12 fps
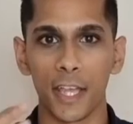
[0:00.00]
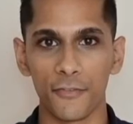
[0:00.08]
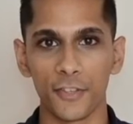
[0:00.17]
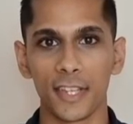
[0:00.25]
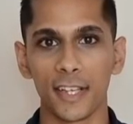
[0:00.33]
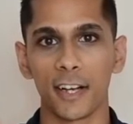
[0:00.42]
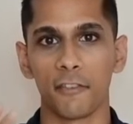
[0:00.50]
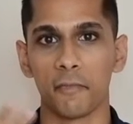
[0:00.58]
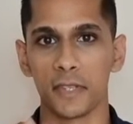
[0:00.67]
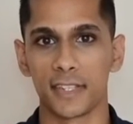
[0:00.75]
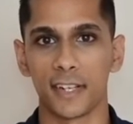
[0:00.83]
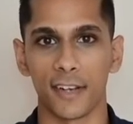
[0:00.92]
you think I've
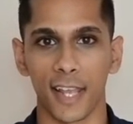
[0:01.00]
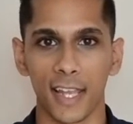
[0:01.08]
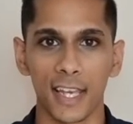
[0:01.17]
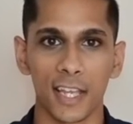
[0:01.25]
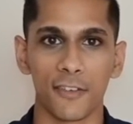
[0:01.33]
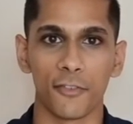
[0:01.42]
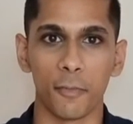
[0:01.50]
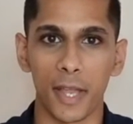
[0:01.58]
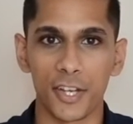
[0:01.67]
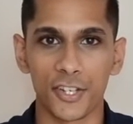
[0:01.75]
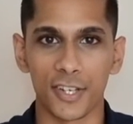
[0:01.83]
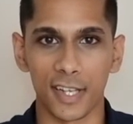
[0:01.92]
missed out any
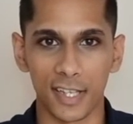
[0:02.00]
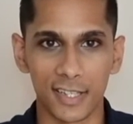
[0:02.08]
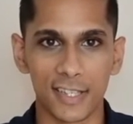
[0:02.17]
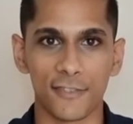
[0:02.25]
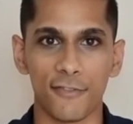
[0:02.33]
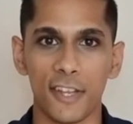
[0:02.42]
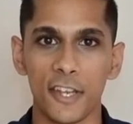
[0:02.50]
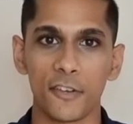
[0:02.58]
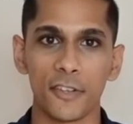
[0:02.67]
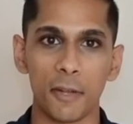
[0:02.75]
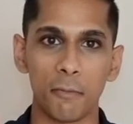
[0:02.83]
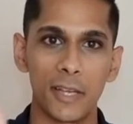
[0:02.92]
information in this video,
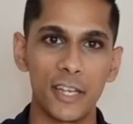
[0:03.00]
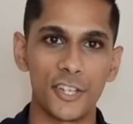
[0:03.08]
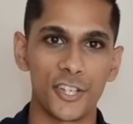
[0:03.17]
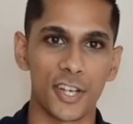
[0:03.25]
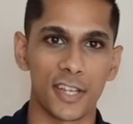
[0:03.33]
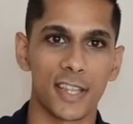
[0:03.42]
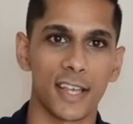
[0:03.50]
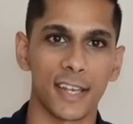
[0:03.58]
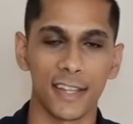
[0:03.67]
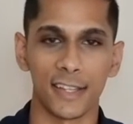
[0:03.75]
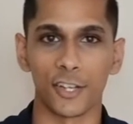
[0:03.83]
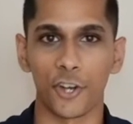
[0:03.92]
then please share that
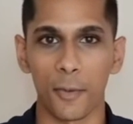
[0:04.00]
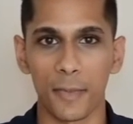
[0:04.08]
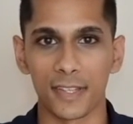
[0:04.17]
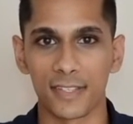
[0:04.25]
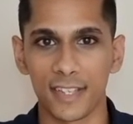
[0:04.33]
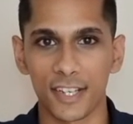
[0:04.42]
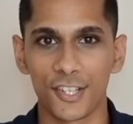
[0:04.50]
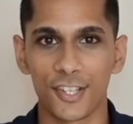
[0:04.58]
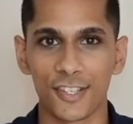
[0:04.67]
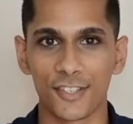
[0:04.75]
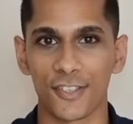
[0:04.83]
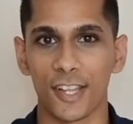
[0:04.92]
in the comment section
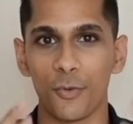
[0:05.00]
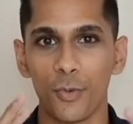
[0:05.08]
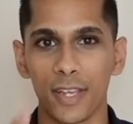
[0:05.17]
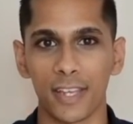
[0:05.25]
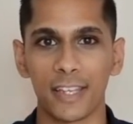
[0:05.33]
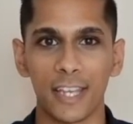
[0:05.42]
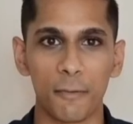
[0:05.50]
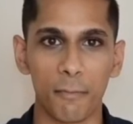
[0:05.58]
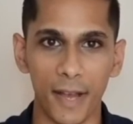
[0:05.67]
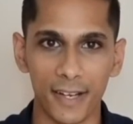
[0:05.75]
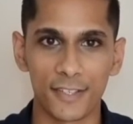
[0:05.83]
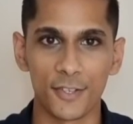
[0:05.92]
so that we can get
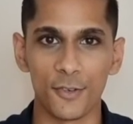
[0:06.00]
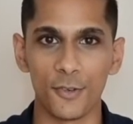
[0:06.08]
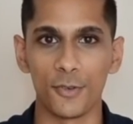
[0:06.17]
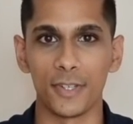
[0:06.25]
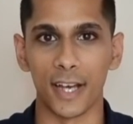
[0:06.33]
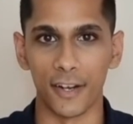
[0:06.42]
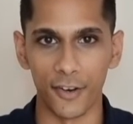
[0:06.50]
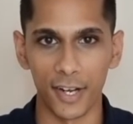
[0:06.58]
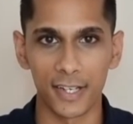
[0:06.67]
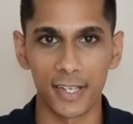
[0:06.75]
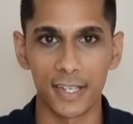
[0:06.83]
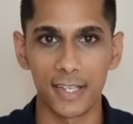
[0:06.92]
back to you
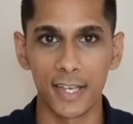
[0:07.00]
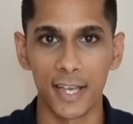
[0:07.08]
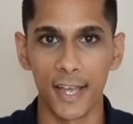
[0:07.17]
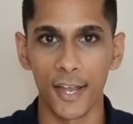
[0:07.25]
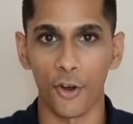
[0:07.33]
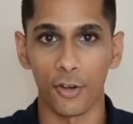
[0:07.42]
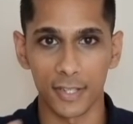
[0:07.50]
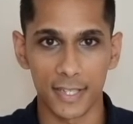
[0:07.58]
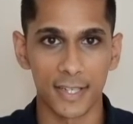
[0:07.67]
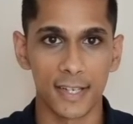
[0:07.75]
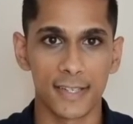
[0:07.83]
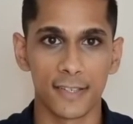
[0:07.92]
directly.
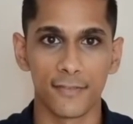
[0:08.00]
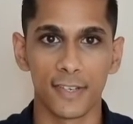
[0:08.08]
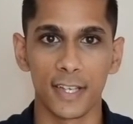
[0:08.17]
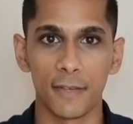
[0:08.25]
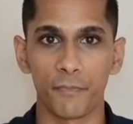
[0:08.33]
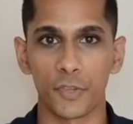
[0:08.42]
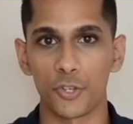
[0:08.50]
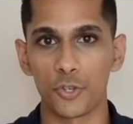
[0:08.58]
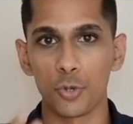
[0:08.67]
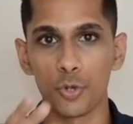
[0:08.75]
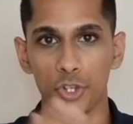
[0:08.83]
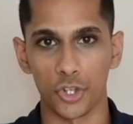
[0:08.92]
Alternatively,
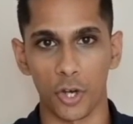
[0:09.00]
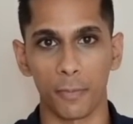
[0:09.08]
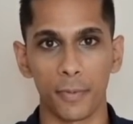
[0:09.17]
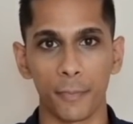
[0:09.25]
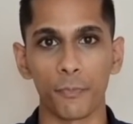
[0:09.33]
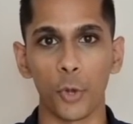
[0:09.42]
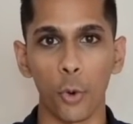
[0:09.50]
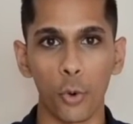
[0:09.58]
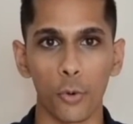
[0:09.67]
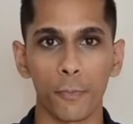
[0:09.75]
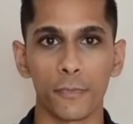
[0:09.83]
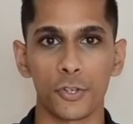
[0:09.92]
to shop
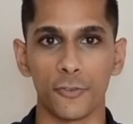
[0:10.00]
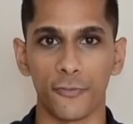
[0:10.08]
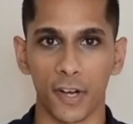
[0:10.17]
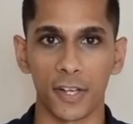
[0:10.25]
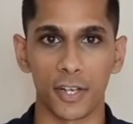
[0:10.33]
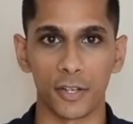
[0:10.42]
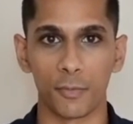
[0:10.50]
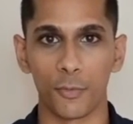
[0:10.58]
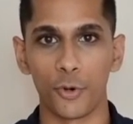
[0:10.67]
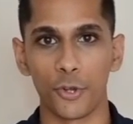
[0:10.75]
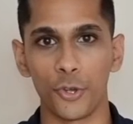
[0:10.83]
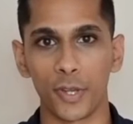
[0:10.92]
or to find out more,
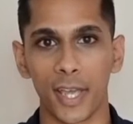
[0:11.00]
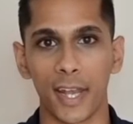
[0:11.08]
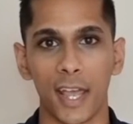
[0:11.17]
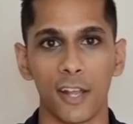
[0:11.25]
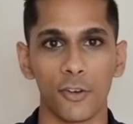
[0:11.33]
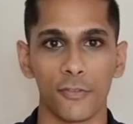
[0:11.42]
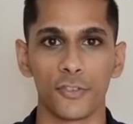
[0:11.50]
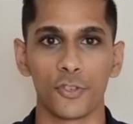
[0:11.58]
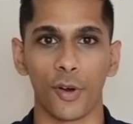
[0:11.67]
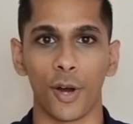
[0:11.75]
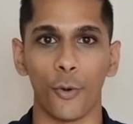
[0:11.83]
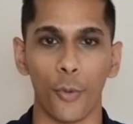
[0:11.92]
you can head over to
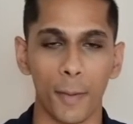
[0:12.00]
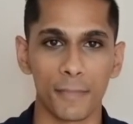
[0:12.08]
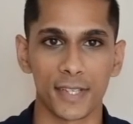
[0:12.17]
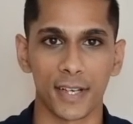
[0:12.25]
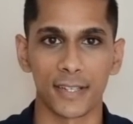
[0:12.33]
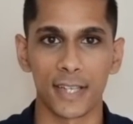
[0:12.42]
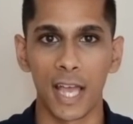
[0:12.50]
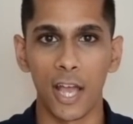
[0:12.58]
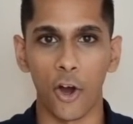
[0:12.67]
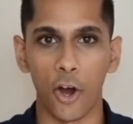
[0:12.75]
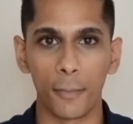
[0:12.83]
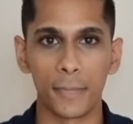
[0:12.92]
our website
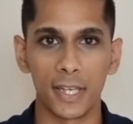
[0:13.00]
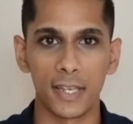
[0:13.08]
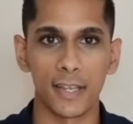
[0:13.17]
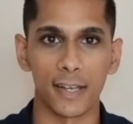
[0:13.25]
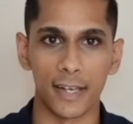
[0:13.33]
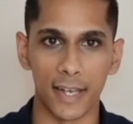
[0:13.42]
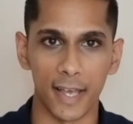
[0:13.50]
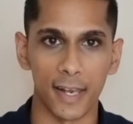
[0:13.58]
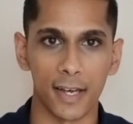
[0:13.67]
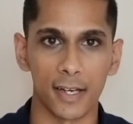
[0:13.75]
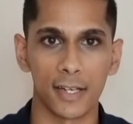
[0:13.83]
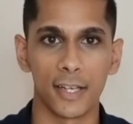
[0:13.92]

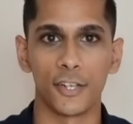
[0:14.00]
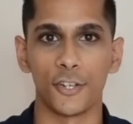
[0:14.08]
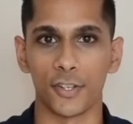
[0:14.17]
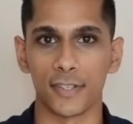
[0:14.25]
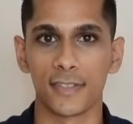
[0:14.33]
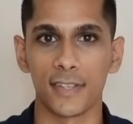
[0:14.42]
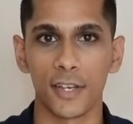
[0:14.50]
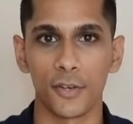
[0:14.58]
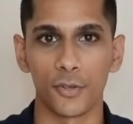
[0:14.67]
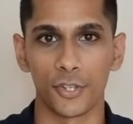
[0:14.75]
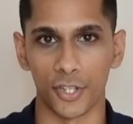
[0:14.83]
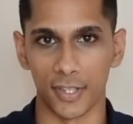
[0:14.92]

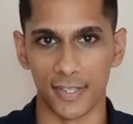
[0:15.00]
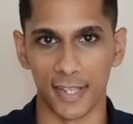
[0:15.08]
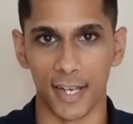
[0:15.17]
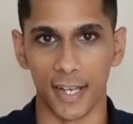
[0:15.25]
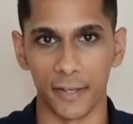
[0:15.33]
omninela.co.za.